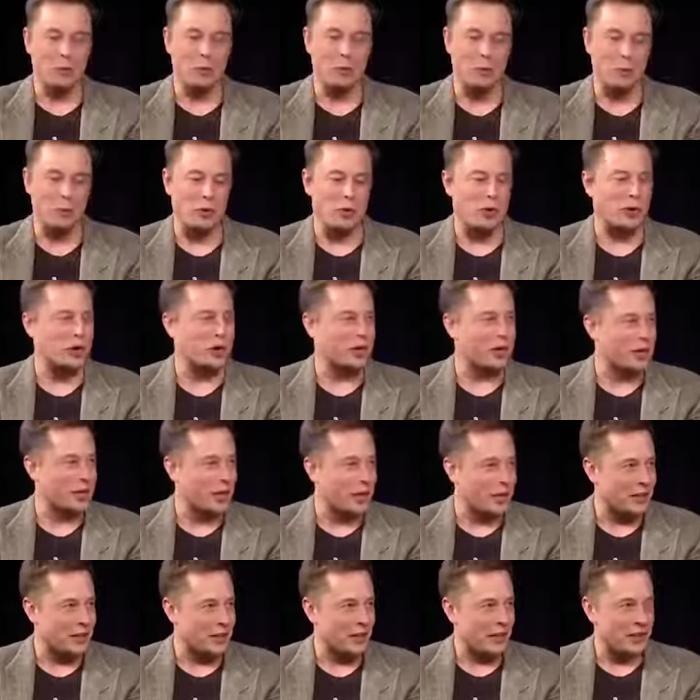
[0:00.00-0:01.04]
We went on a
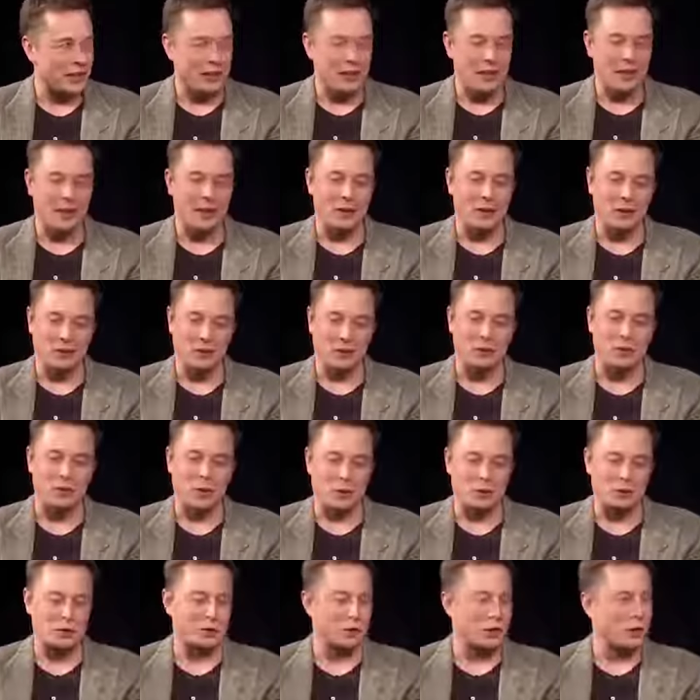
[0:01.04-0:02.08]
date. I was, all I
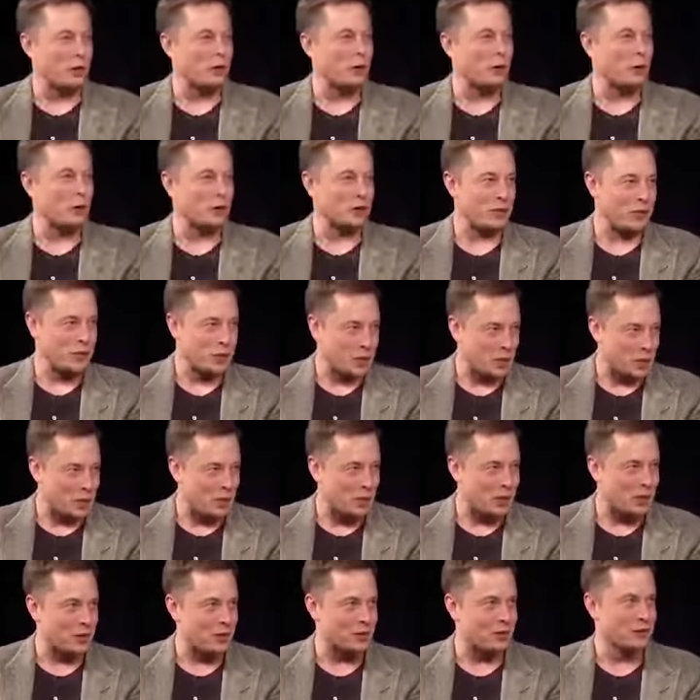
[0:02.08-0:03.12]
was talking about was electric
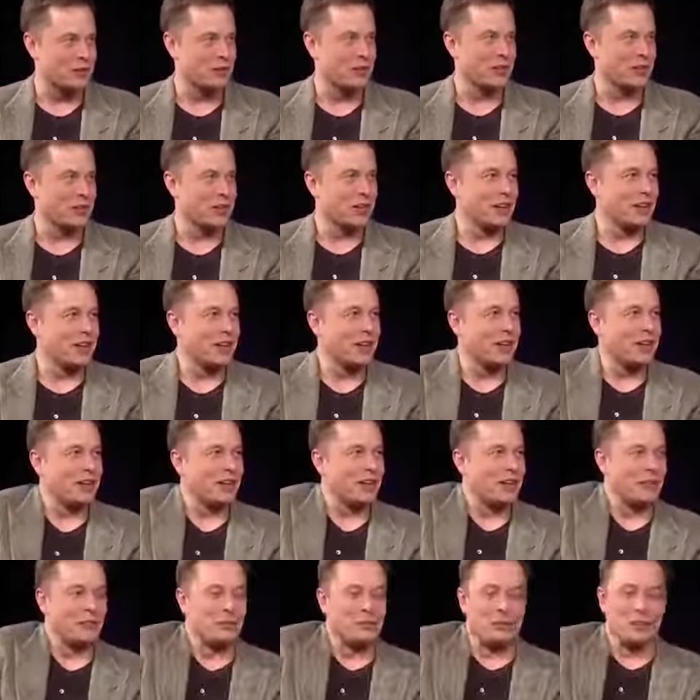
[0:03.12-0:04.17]
cars.
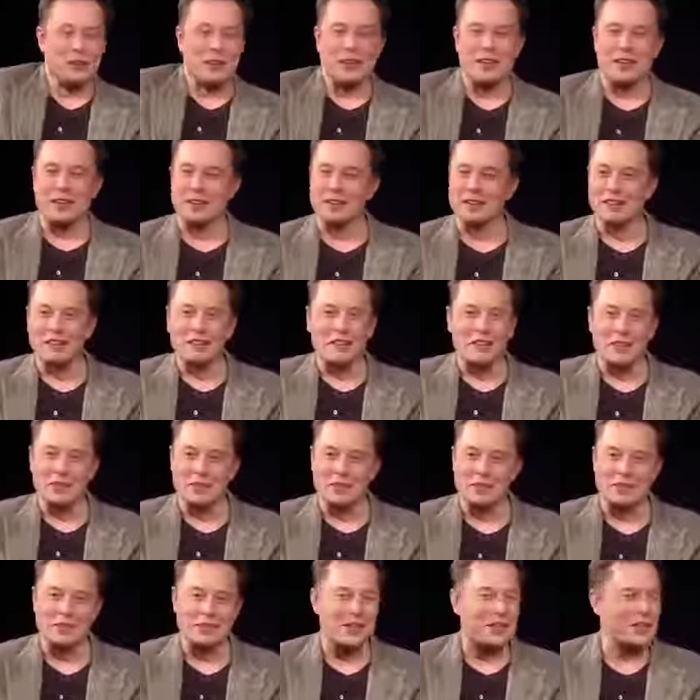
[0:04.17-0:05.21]
Um, that
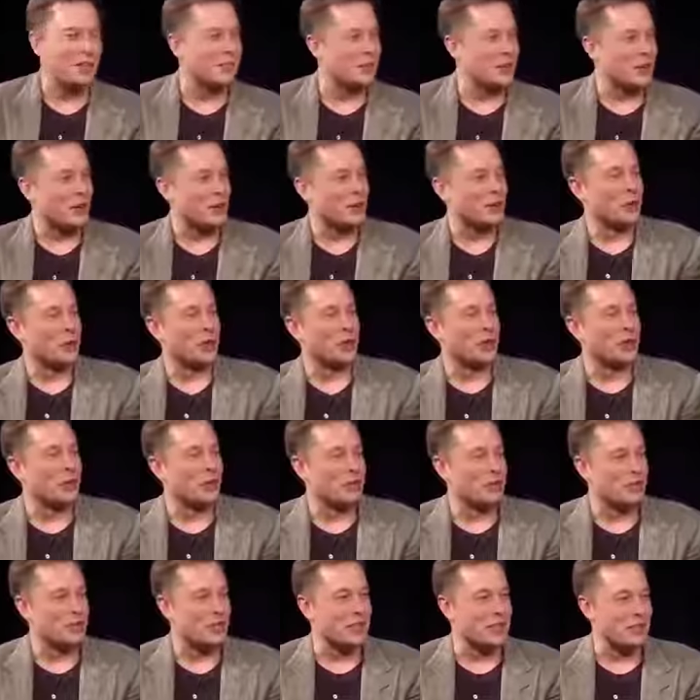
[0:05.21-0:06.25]
was not a, big, a winning
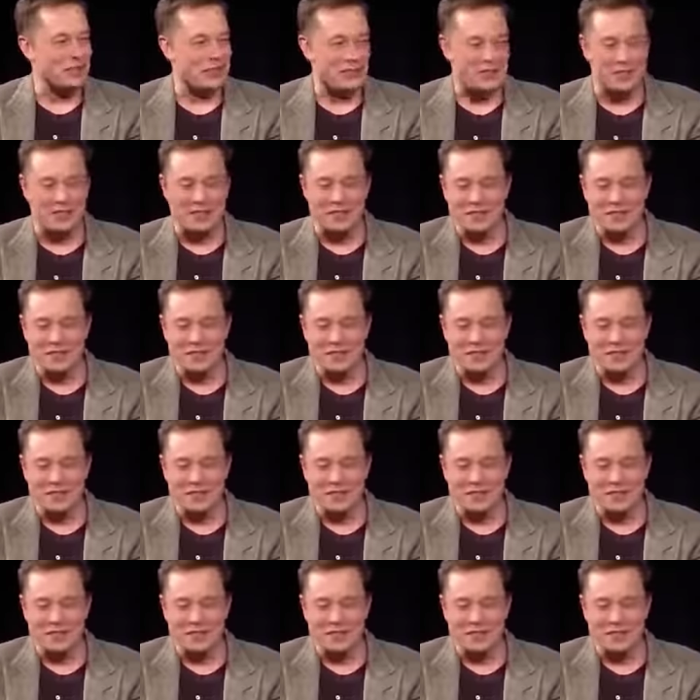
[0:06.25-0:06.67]
conversation.